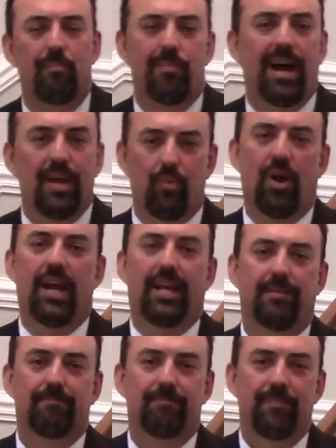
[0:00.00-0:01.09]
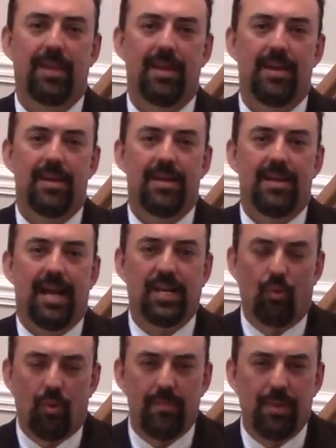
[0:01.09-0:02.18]
My Way. And
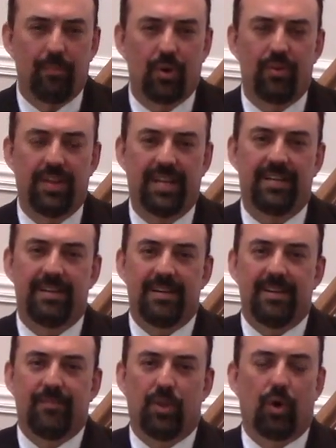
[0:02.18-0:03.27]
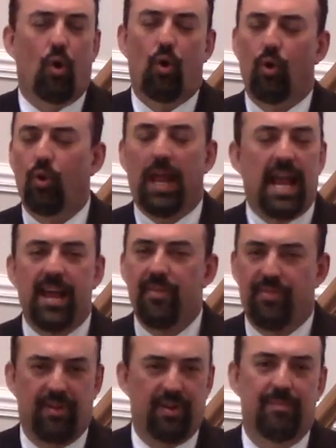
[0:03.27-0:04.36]
you'll remember that the whole
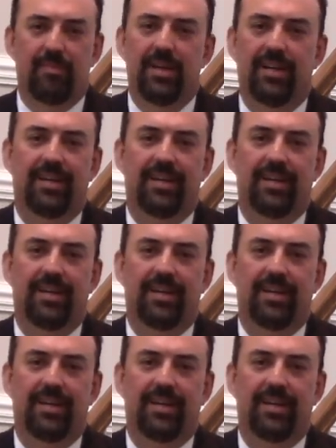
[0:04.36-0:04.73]
anthem